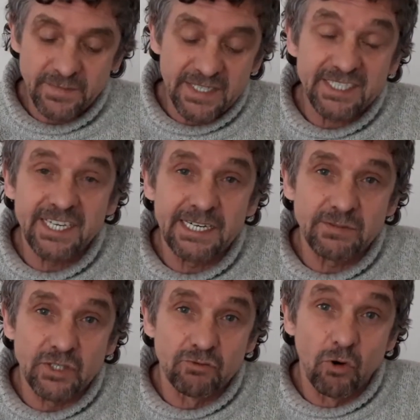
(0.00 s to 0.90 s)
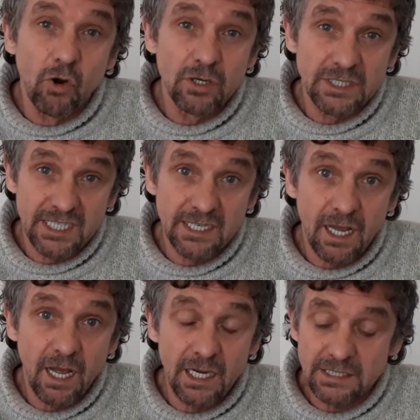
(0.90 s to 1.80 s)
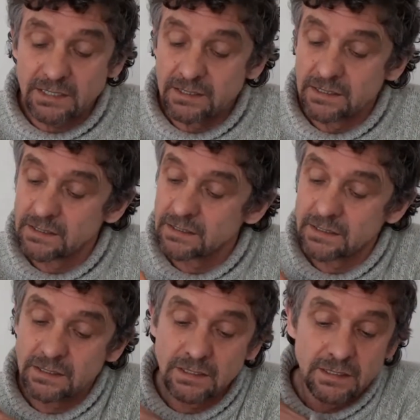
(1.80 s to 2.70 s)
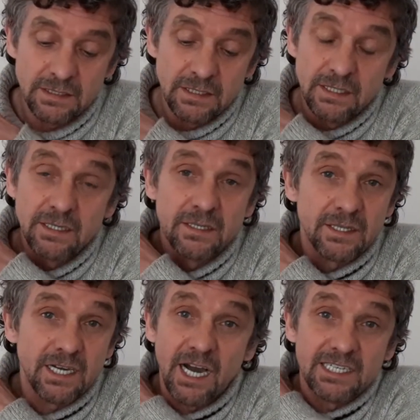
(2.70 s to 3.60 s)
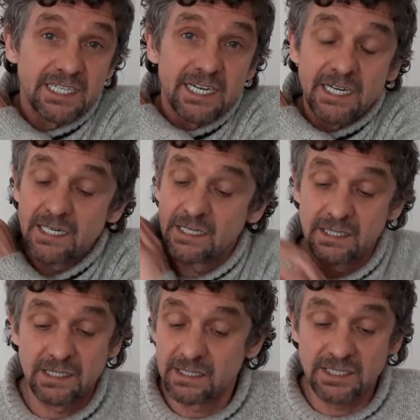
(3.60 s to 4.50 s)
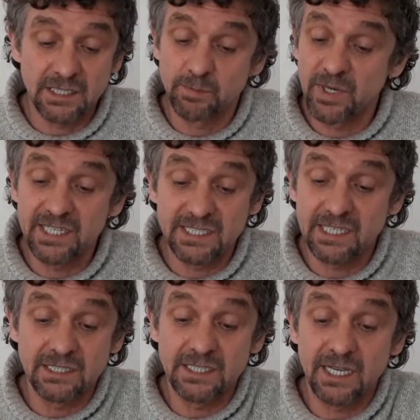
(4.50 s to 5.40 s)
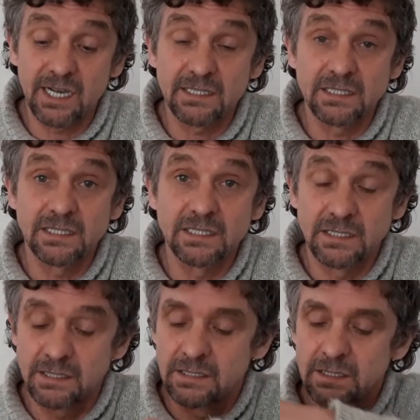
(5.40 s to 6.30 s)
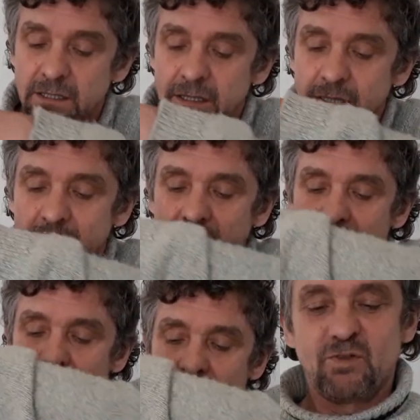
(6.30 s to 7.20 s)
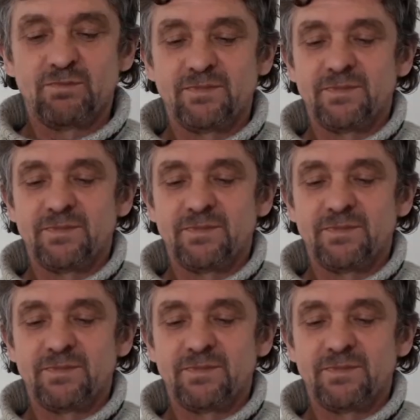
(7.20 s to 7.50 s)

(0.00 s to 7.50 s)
This keeps the rollers in line. The idea is as basic as that. Not as basic as that.